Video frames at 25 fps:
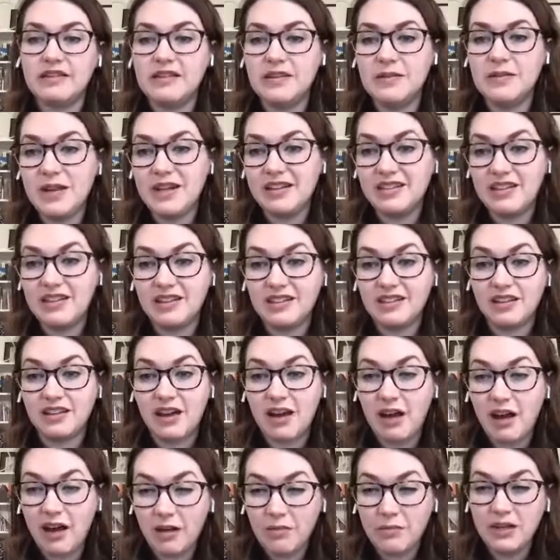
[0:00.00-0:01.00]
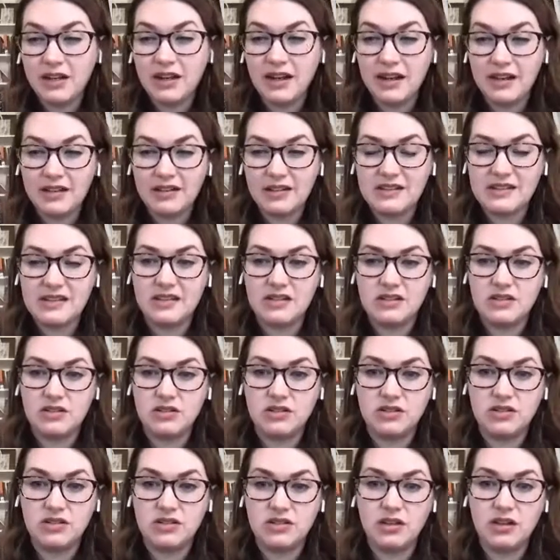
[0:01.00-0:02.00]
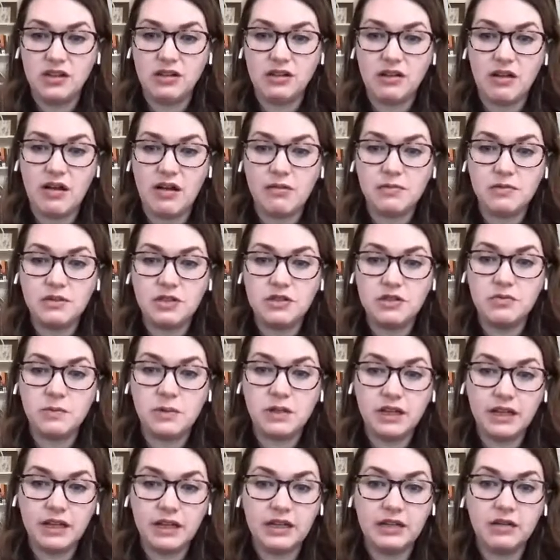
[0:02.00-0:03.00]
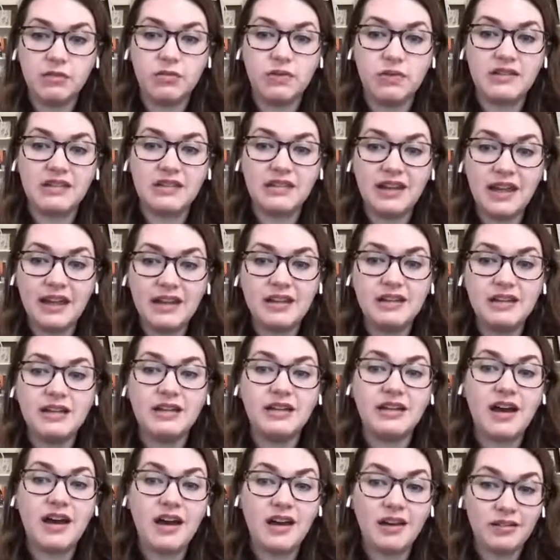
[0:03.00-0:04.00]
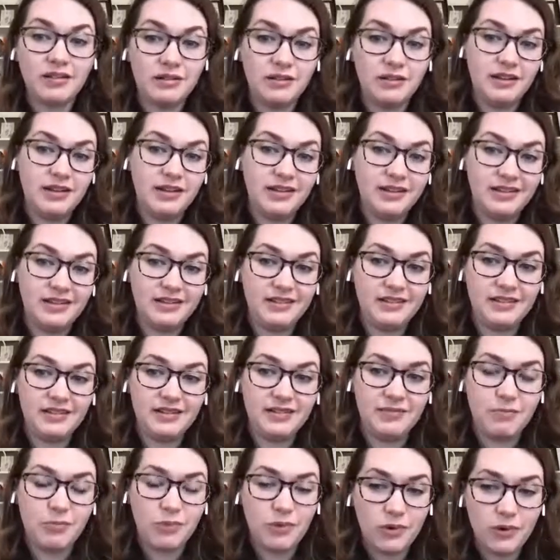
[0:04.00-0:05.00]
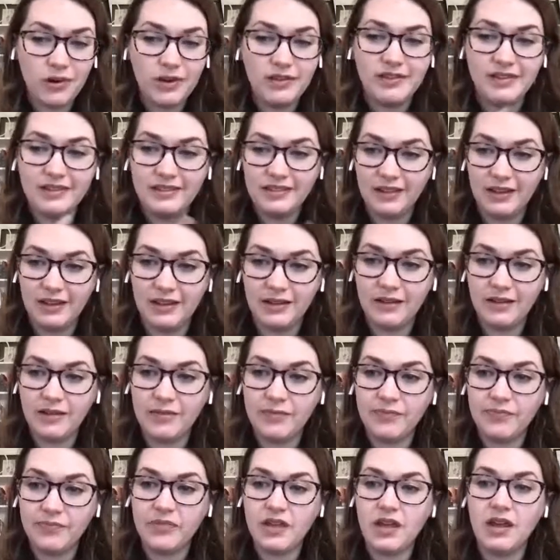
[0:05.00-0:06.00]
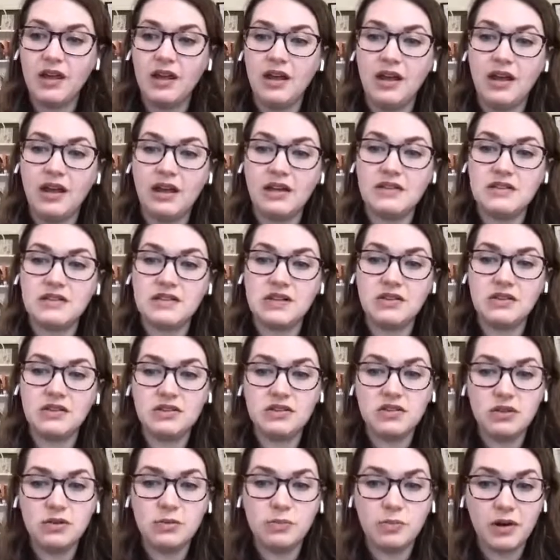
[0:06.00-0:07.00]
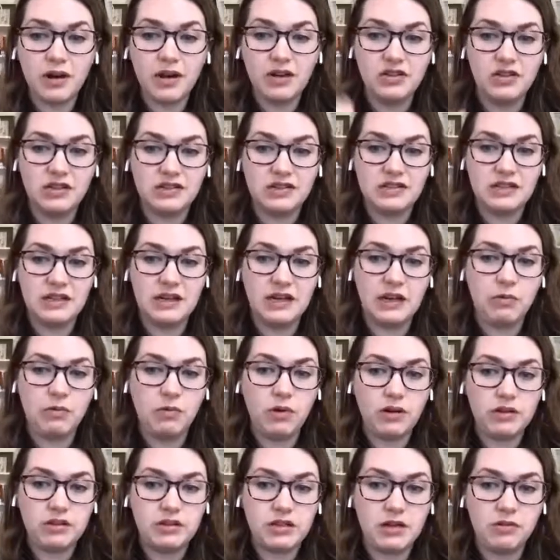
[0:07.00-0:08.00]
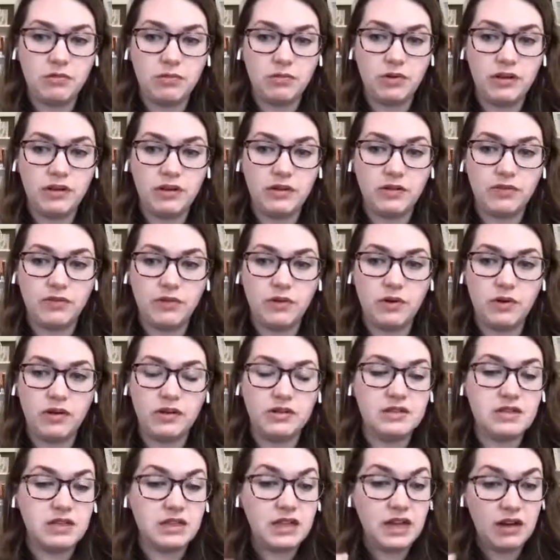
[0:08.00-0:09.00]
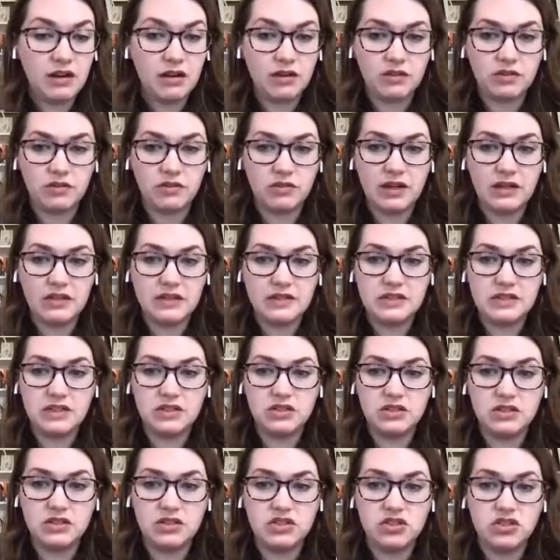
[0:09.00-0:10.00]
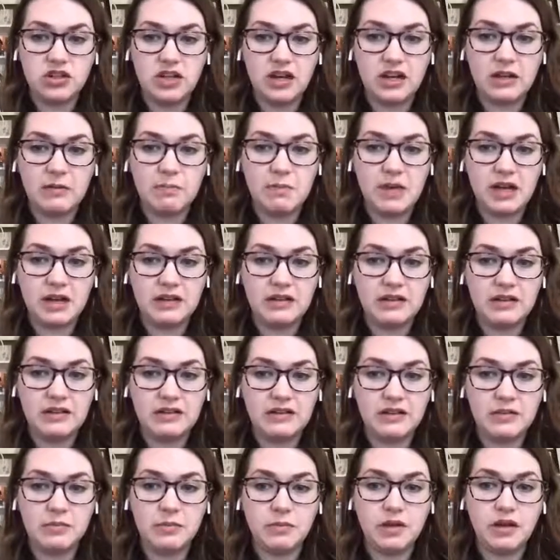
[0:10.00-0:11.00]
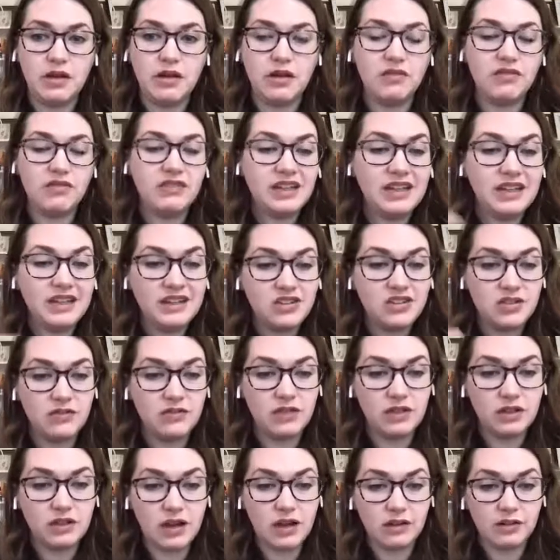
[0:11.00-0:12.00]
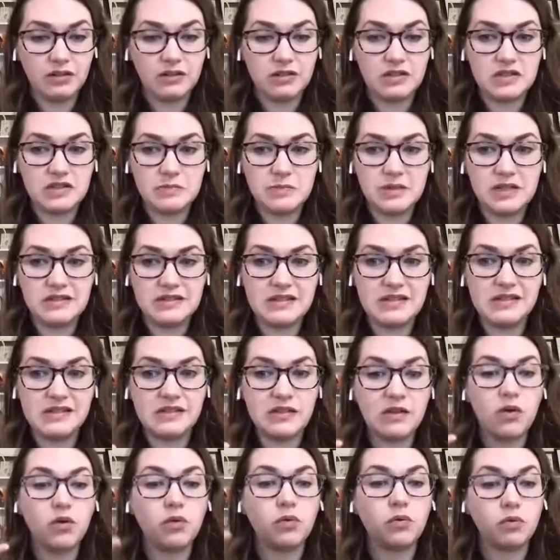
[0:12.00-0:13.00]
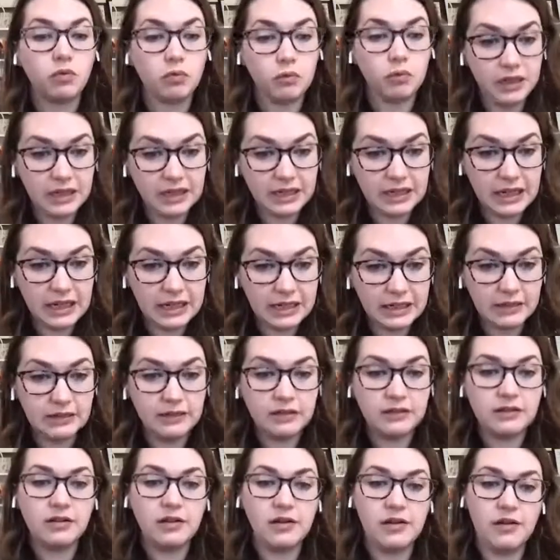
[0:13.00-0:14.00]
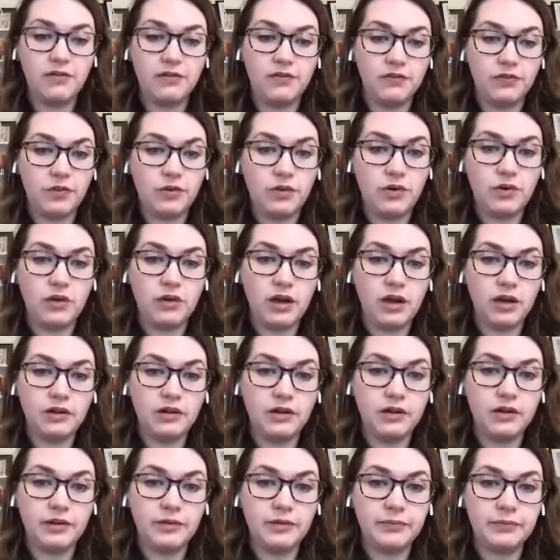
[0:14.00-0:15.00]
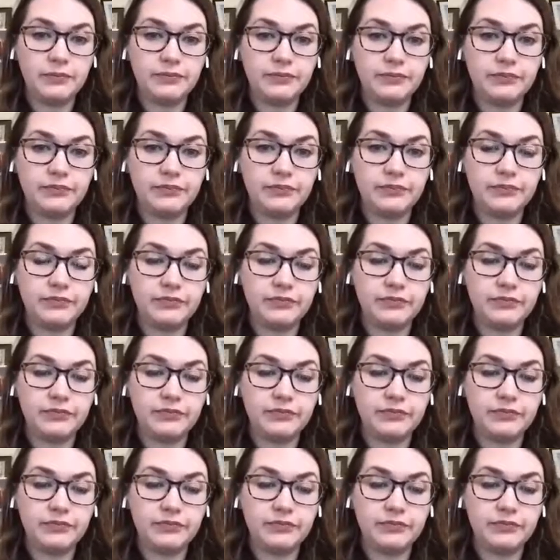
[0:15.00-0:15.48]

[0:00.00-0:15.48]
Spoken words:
We estimate that the common ancestor to the long tube clade was likely colorless. More on this later. And so the 2 projects that I worked on were therefore to characterize the genetic mechanism of each of the colored species' regain of floral color.